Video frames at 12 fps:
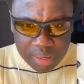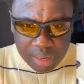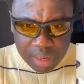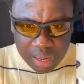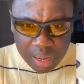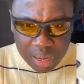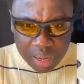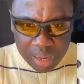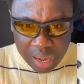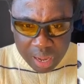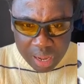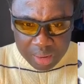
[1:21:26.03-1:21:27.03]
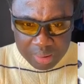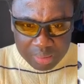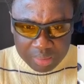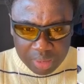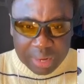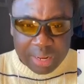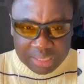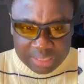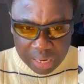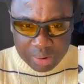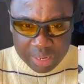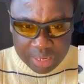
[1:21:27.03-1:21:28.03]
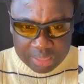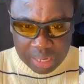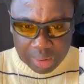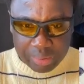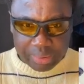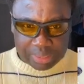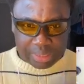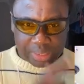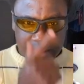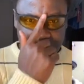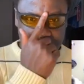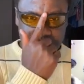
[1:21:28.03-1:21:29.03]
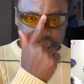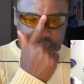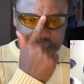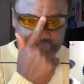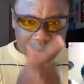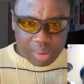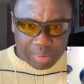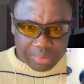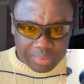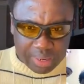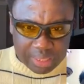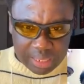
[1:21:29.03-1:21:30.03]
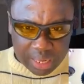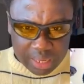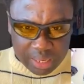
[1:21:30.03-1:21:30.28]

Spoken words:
Now nature, okay, nature requested, yeah. I mean for nature.